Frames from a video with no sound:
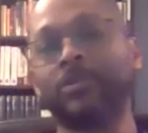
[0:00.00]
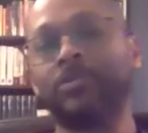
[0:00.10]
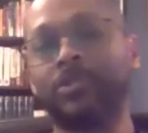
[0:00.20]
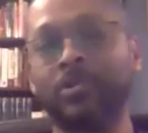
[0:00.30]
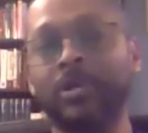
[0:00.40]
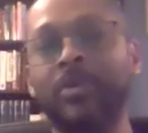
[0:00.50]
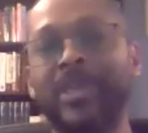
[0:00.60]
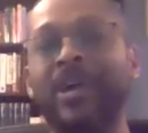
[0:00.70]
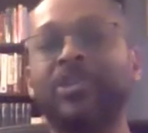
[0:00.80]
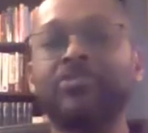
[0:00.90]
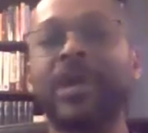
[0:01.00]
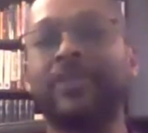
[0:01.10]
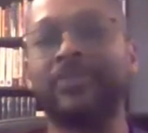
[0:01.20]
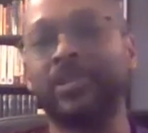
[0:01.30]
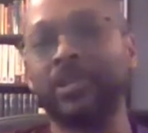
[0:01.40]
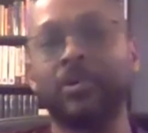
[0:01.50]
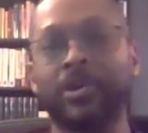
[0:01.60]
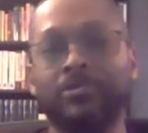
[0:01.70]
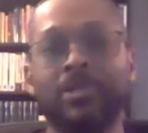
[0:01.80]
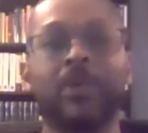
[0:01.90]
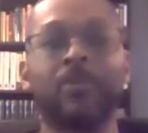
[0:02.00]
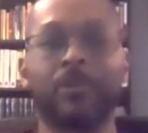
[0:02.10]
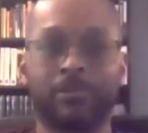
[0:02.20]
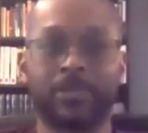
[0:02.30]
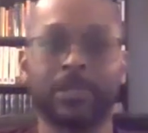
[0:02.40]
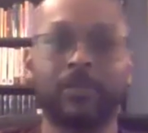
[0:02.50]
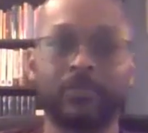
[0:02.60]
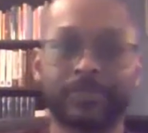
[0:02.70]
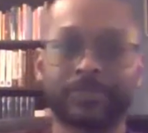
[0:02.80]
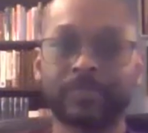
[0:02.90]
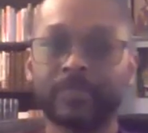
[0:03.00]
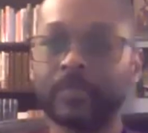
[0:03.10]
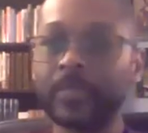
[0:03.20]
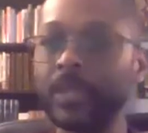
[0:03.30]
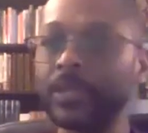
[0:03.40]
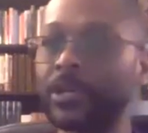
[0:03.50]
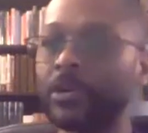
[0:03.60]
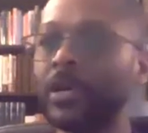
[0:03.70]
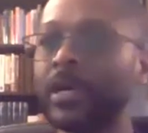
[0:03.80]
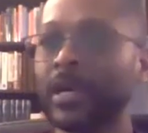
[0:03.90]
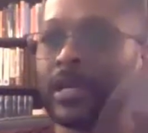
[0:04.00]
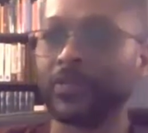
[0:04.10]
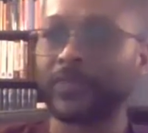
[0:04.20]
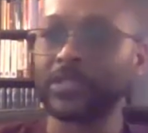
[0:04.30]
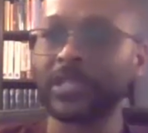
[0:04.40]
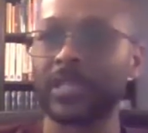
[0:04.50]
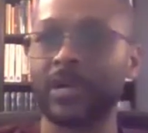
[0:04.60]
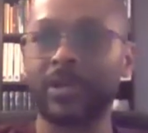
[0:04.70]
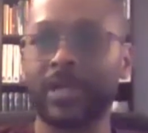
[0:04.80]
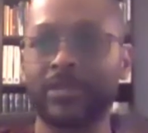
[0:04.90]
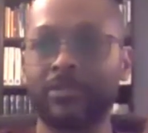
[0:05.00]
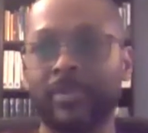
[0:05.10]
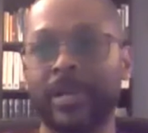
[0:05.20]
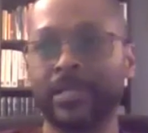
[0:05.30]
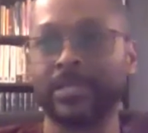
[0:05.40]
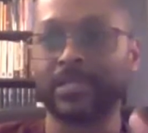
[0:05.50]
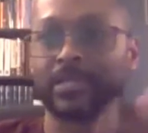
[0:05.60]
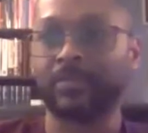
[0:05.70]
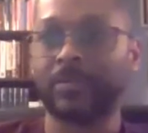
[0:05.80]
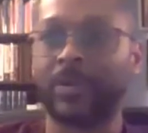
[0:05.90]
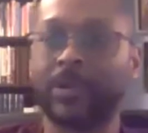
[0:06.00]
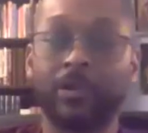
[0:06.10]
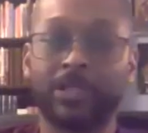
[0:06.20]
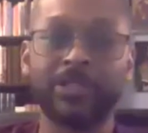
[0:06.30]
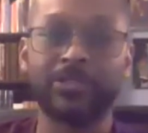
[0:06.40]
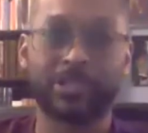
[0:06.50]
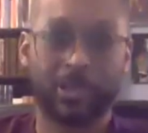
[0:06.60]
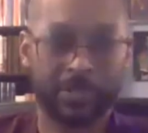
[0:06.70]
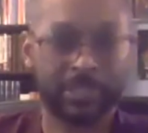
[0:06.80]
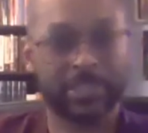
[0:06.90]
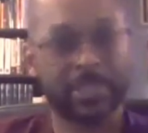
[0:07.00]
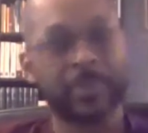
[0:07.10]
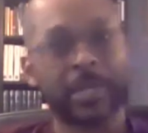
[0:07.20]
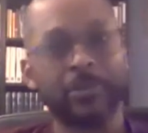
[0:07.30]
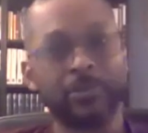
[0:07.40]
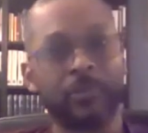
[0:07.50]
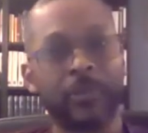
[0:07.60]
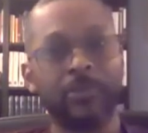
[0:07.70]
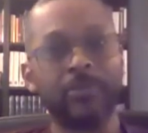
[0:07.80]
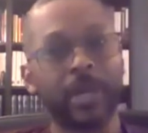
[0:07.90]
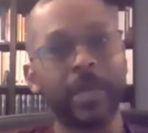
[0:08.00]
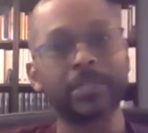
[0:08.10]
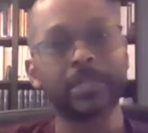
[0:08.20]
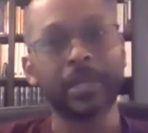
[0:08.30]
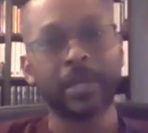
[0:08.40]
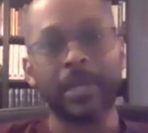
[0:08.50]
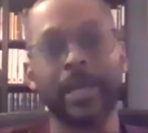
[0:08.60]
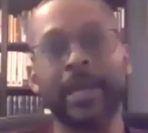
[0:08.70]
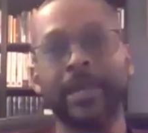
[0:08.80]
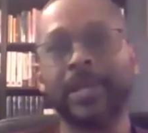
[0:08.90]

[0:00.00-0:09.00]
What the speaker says: you're doing without you having to go and do that work yourself. So the first thing that I want to let you know about is what I would call teacher services, something I do for you guys. And